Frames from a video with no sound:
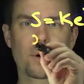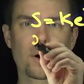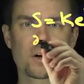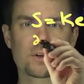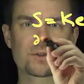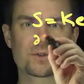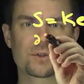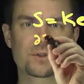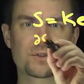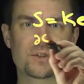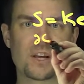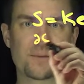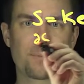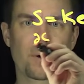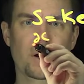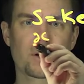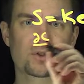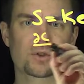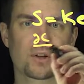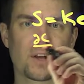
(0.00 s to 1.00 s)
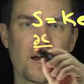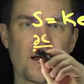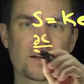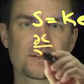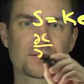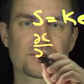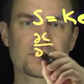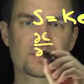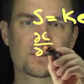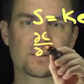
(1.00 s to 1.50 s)
Partial c partial
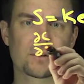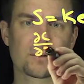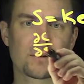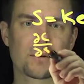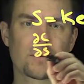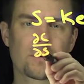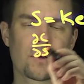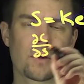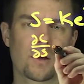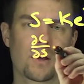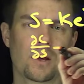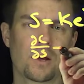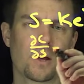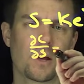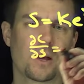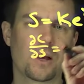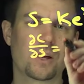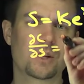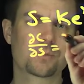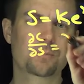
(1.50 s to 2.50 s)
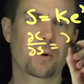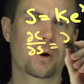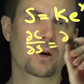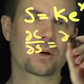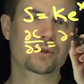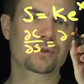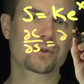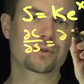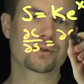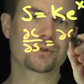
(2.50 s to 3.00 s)
s is
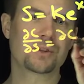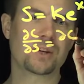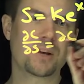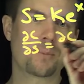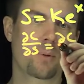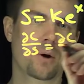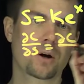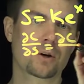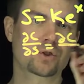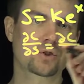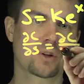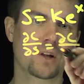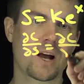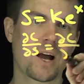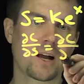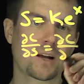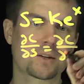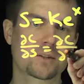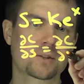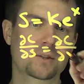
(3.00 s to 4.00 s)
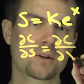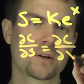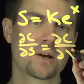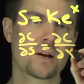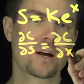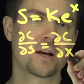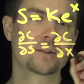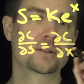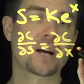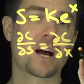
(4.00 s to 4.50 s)
partial c partial x
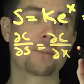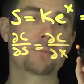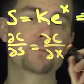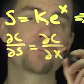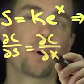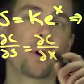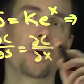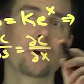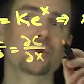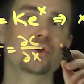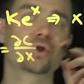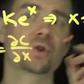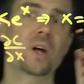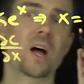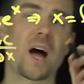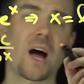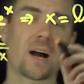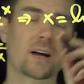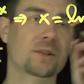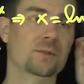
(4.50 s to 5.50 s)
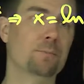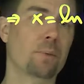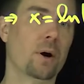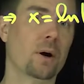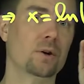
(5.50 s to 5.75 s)
times partial x